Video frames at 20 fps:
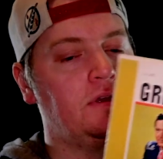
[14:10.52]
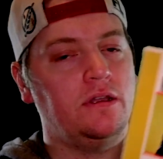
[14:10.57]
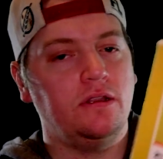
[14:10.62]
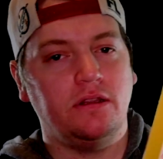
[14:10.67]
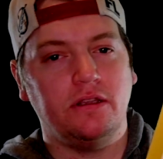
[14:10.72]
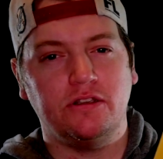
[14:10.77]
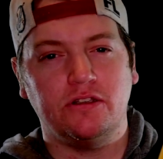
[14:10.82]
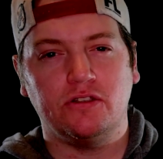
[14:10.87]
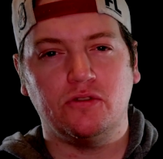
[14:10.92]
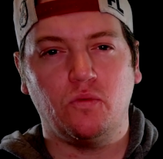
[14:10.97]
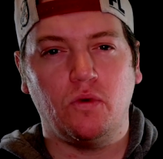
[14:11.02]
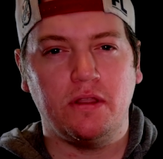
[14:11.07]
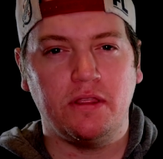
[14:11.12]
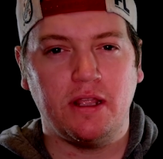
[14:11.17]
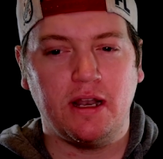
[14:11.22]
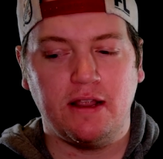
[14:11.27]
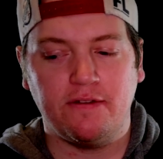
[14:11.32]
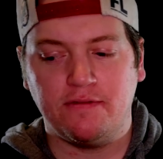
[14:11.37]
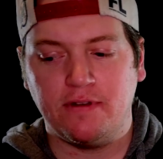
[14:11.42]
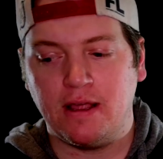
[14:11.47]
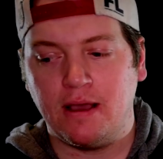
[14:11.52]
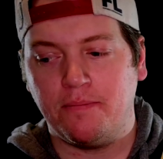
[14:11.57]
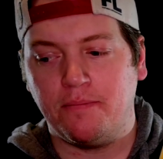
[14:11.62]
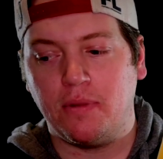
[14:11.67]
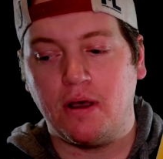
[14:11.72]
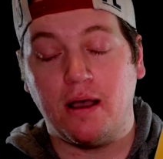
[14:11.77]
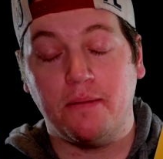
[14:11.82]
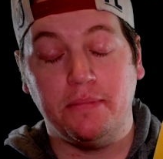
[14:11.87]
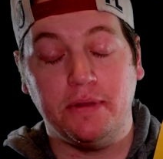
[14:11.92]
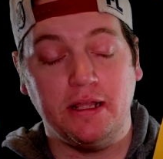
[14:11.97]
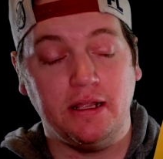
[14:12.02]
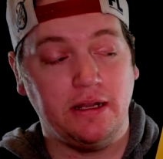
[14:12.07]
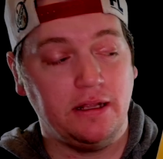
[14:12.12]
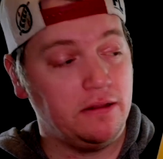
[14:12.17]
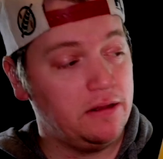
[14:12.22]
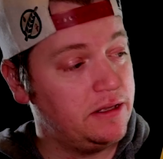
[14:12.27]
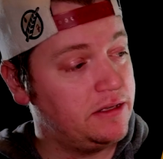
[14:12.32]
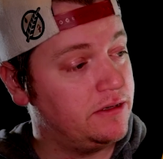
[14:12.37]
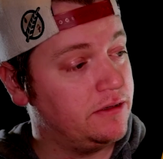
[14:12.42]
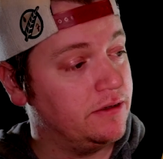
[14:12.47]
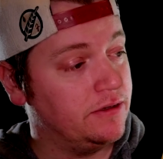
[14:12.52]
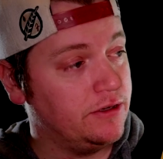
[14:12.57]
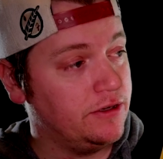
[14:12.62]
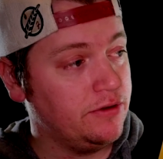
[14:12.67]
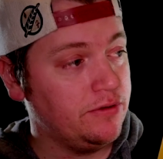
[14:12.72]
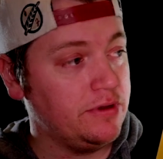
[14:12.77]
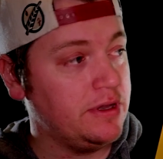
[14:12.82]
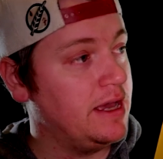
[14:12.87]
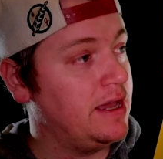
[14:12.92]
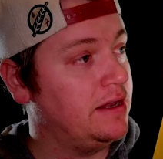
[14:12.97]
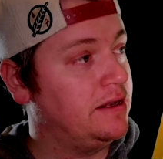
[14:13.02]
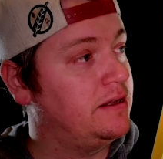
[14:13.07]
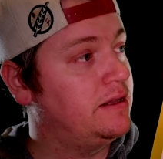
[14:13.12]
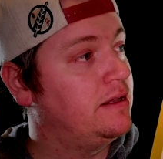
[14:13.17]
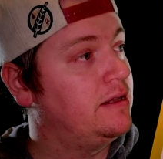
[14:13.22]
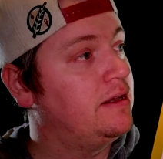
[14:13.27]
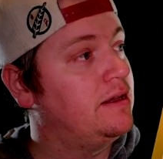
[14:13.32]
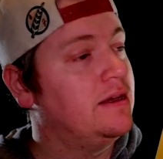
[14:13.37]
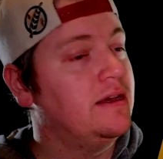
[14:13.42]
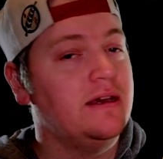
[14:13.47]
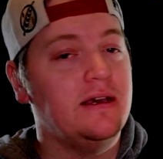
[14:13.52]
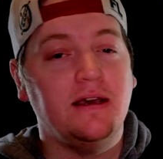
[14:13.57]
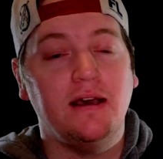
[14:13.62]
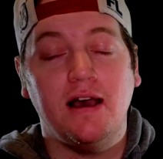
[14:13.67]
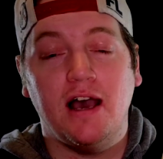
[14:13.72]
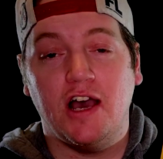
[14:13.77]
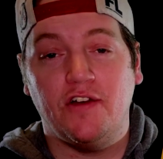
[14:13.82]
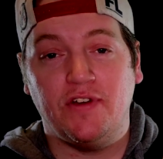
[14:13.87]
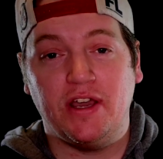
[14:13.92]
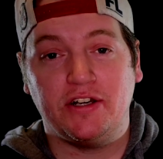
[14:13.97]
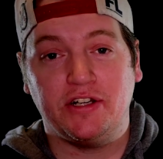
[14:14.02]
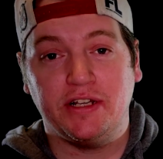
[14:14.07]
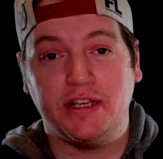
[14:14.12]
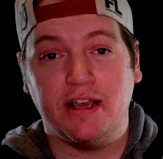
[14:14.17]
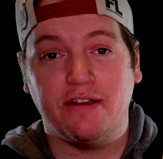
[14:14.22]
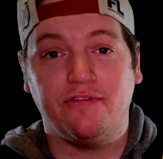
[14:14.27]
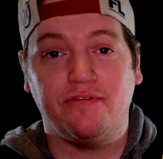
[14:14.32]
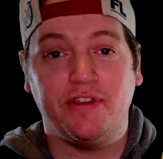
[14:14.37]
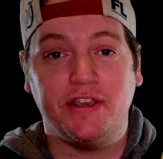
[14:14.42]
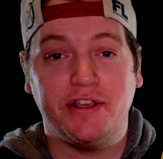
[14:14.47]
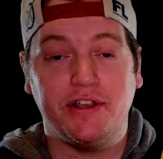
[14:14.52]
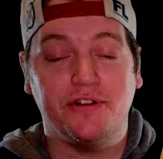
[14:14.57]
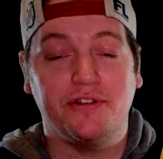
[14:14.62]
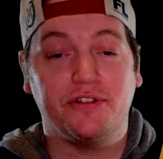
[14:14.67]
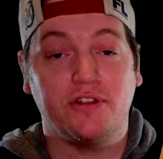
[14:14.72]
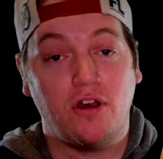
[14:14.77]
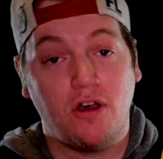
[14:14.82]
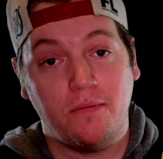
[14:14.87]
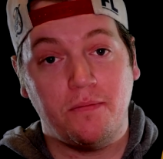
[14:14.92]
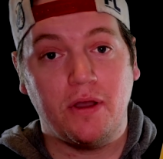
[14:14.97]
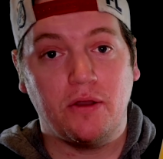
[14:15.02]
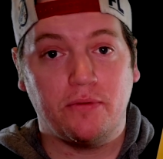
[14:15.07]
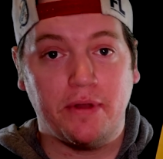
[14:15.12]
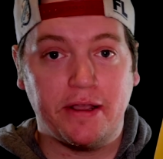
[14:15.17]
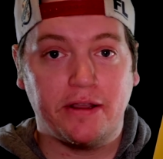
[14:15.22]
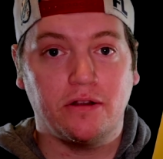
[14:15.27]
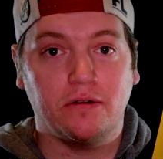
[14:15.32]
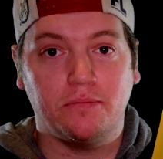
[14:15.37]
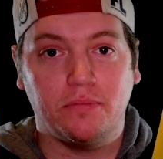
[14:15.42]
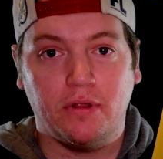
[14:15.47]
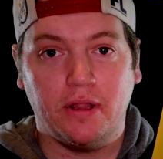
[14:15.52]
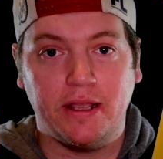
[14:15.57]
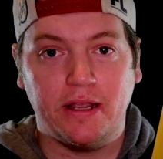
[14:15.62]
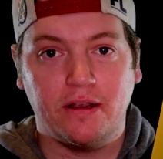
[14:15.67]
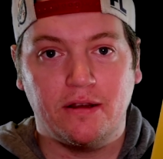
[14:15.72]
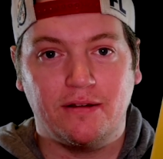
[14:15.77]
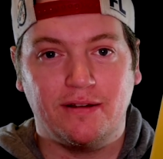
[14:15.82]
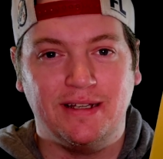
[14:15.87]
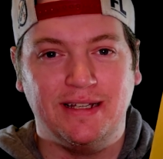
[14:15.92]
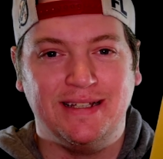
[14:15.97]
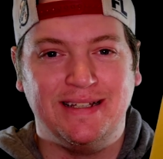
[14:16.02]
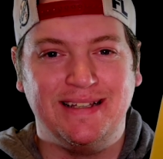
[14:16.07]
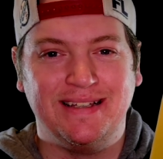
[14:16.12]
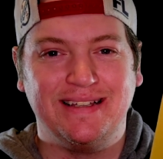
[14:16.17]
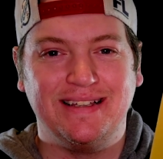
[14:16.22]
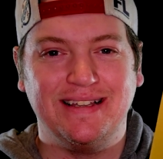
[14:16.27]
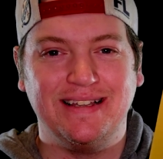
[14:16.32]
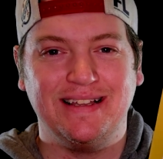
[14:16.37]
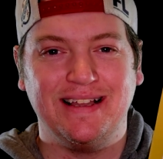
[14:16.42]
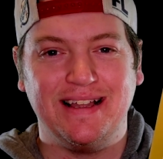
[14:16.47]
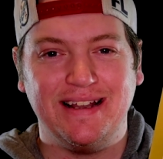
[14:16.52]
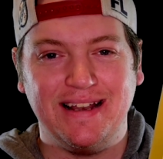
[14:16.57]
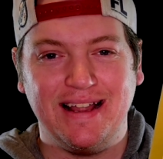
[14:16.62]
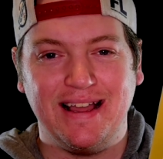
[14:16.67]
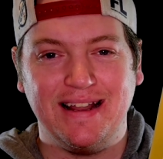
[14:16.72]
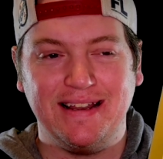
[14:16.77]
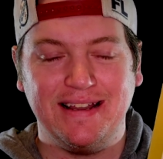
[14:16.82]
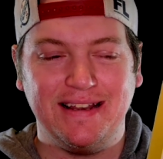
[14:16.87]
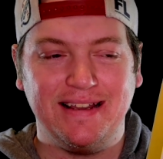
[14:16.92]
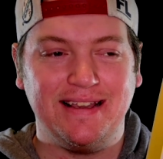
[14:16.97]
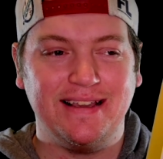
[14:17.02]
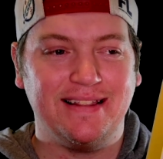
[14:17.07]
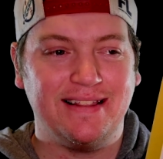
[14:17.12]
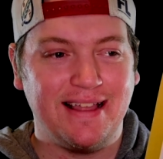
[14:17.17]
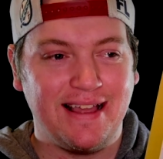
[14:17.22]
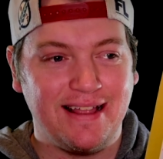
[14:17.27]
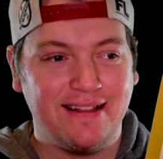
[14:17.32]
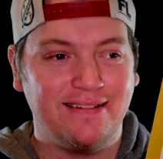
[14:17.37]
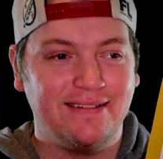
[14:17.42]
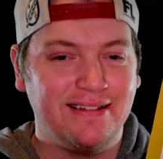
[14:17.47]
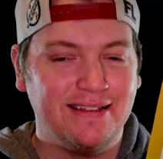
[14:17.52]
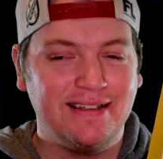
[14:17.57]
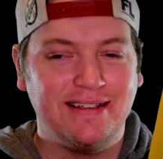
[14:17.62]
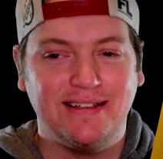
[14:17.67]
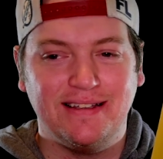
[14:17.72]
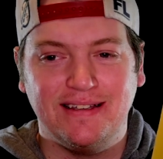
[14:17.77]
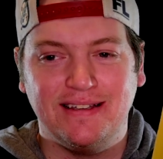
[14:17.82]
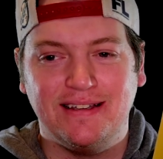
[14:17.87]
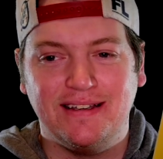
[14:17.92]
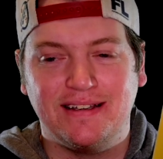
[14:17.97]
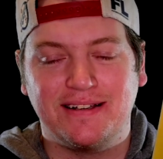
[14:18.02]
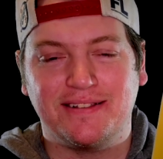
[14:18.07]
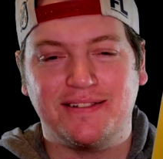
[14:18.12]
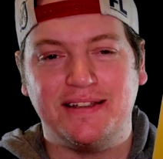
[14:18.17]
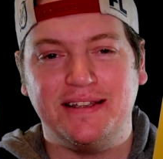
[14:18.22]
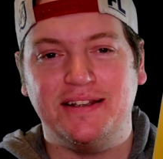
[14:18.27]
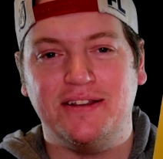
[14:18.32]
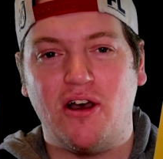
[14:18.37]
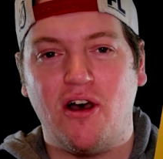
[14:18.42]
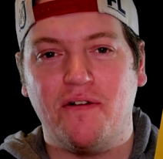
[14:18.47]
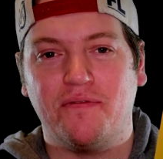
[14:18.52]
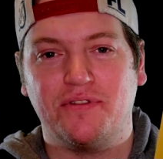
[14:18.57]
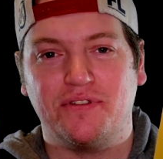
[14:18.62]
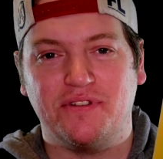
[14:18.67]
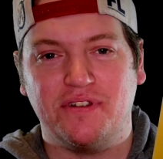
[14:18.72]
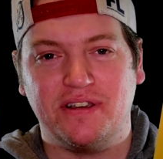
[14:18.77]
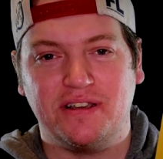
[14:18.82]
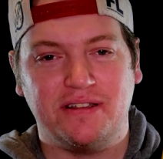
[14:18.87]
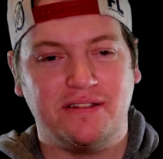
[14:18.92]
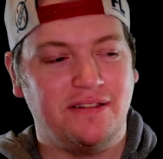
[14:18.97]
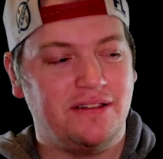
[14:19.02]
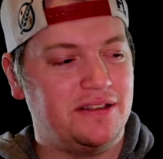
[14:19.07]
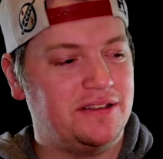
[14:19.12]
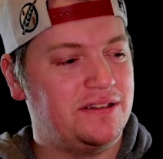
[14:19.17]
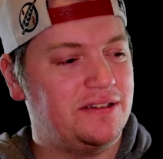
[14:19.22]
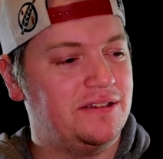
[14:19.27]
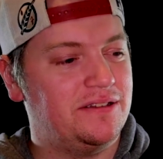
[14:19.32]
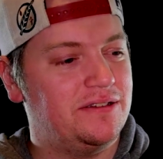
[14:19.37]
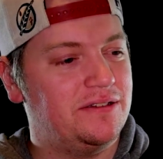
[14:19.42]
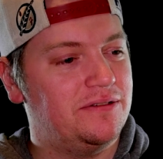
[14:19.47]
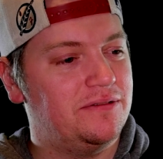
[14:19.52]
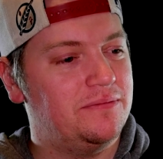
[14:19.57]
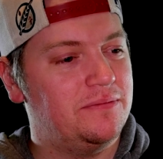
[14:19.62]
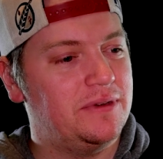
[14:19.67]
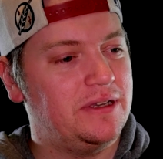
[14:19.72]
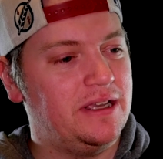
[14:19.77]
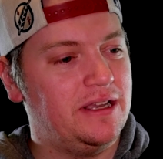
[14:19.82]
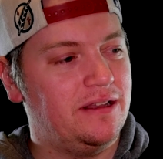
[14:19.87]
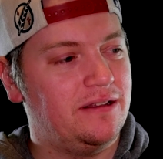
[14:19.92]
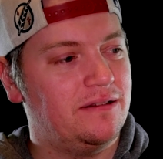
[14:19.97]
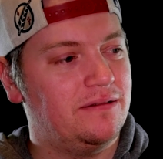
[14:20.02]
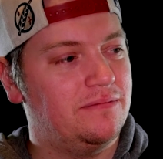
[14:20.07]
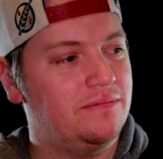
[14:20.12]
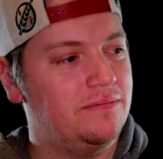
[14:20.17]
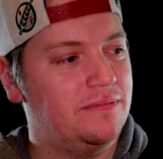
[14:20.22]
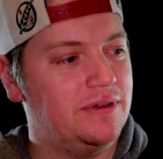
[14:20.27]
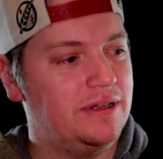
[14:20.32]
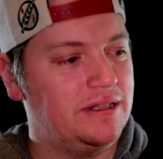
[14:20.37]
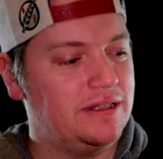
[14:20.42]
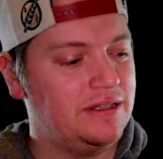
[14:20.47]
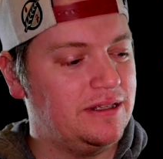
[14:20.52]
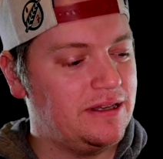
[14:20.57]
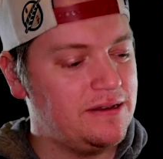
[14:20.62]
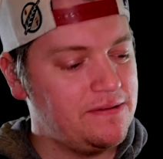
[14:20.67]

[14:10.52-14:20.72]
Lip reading: This is one that I've not popped in and listened to yet. I've actually got figures on my record player. I need to get that cleaned off so I can listen to them again. But